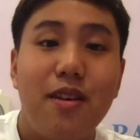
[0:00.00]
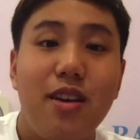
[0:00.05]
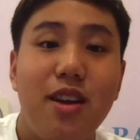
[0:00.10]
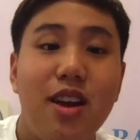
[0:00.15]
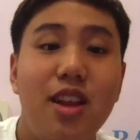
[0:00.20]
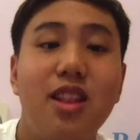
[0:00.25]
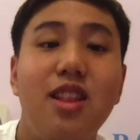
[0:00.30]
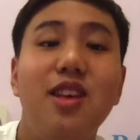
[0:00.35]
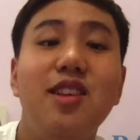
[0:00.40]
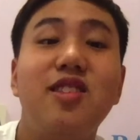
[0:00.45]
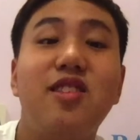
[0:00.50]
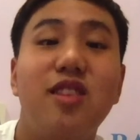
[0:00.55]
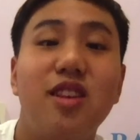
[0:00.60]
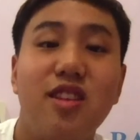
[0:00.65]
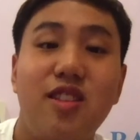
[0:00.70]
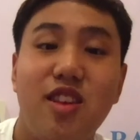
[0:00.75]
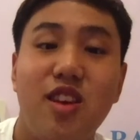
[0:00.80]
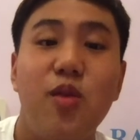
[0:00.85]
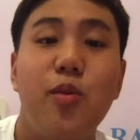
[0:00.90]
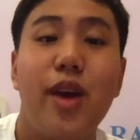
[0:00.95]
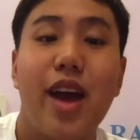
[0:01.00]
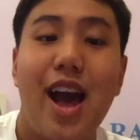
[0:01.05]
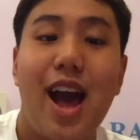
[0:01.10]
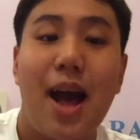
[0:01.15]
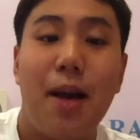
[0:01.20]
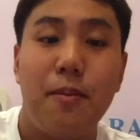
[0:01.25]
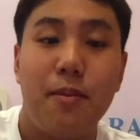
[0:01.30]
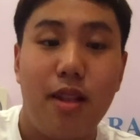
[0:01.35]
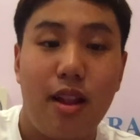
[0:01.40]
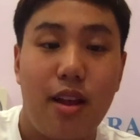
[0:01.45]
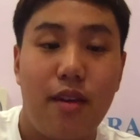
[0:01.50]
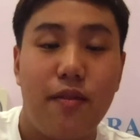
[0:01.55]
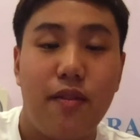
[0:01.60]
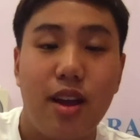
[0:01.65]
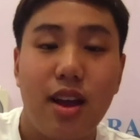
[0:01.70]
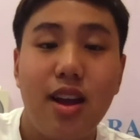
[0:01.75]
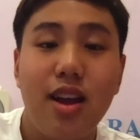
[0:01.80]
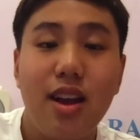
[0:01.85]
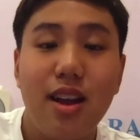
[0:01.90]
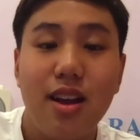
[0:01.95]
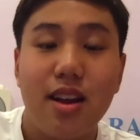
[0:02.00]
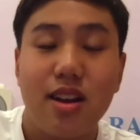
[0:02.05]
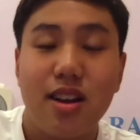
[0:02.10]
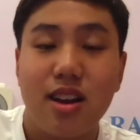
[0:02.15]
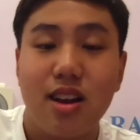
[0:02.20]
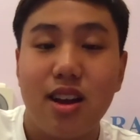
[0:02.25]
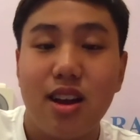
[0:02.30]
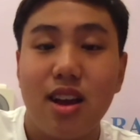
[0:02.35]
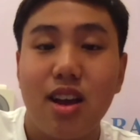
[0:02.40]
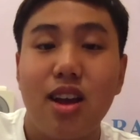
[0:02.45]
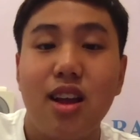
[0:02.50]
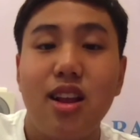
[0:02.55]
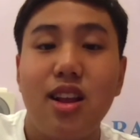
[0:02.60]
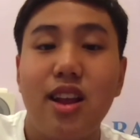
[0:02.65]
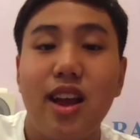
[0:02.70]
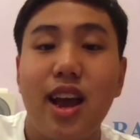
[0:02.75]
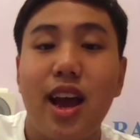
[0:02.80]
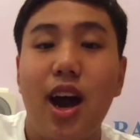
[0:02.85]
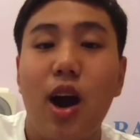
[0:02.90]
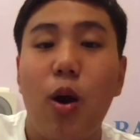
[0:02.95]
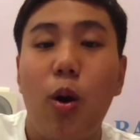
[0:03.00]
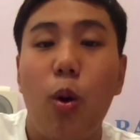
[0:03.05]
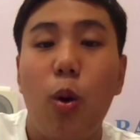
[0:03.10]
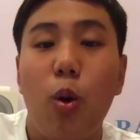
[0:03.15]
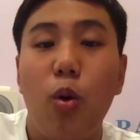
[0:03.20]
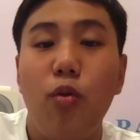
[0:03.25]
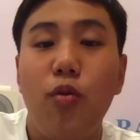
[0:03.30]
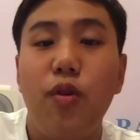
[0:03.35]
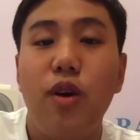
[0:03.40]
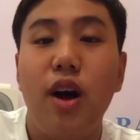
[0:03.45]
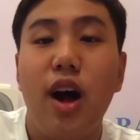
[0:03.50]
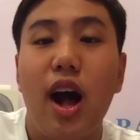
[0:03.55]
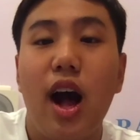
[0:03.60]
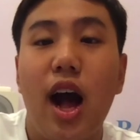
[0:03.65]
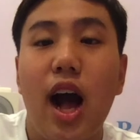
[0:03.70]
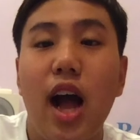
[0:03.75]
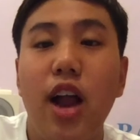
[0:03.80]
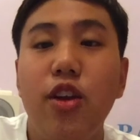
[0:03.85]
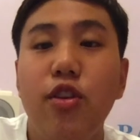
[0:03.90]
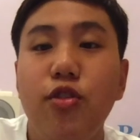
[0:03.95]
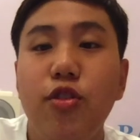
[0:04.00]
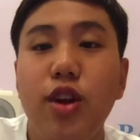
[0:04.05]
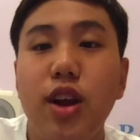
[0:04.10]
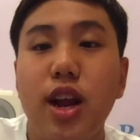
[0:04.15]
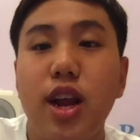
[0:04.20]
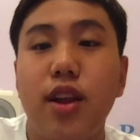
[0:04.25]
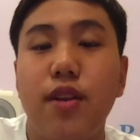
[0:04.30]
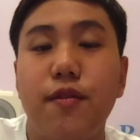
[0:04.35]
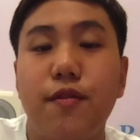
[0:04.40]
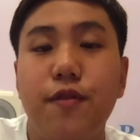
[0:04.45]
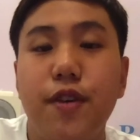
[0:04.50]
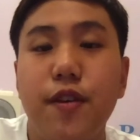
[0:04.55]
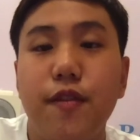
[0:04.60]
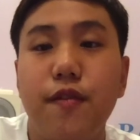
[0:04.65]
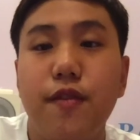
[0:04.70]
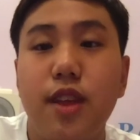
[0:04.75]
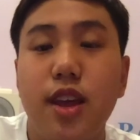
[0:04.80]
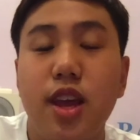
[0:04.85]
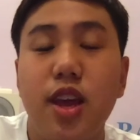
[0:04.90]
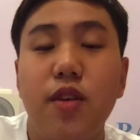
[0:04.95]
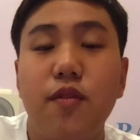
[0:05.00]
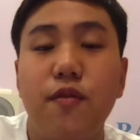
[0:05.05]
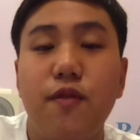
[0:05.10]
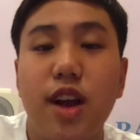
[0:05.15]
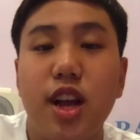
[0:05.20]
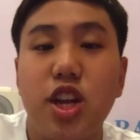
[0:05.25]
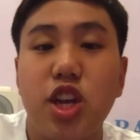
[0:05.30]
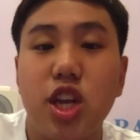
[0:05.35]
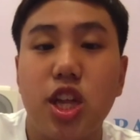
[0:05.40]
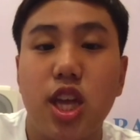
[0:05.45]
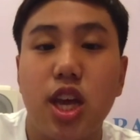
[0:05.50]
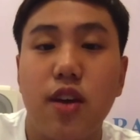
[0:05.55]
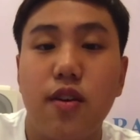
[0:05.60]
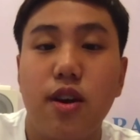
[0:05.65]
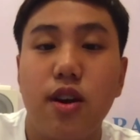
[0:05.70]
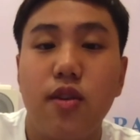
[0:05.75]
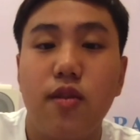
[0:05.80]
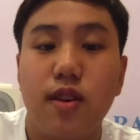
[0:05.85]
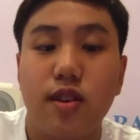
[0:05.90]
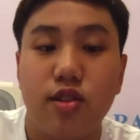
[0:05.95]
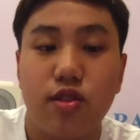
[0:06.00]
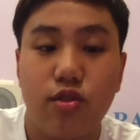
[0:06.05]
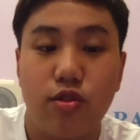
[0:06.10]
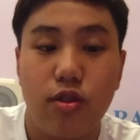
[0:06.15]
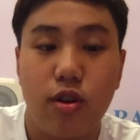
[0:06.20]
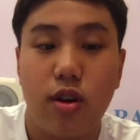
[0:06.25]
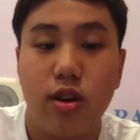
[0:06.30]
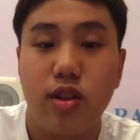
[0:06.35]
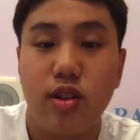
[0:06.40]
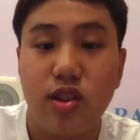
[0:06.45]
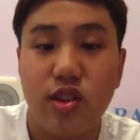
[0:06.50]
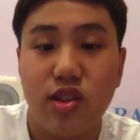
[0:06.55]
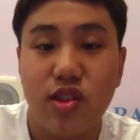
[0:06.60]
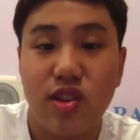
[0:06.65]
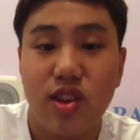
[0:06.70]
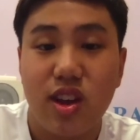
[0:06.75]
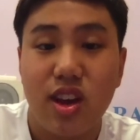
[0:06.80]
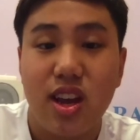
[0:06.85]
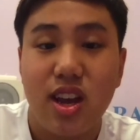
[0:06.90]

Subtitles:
In this city where I'm living, there are over 150 vegetarian restaurants.